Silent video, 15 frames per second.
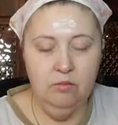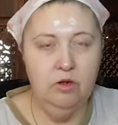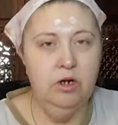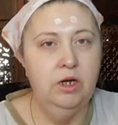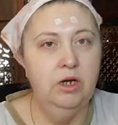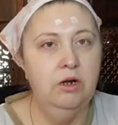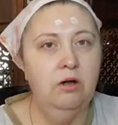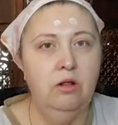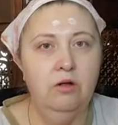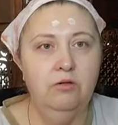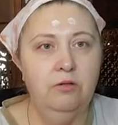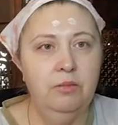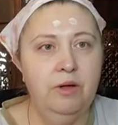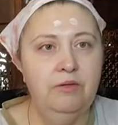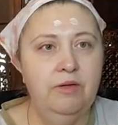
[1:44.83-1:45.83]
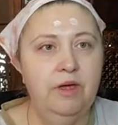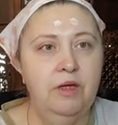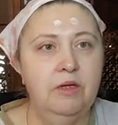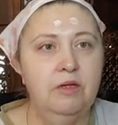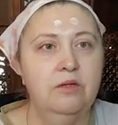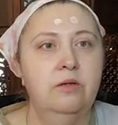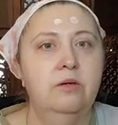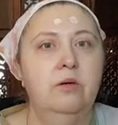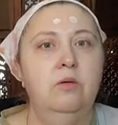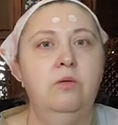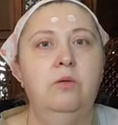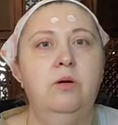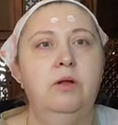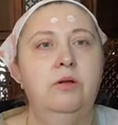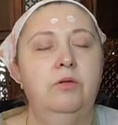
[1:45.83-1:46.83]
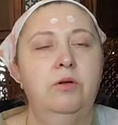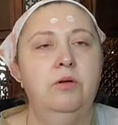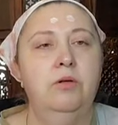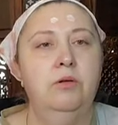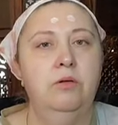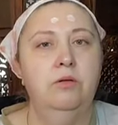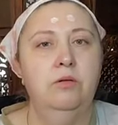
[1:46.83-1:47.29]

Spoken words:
Putting it all over my face. Oh, I don't know.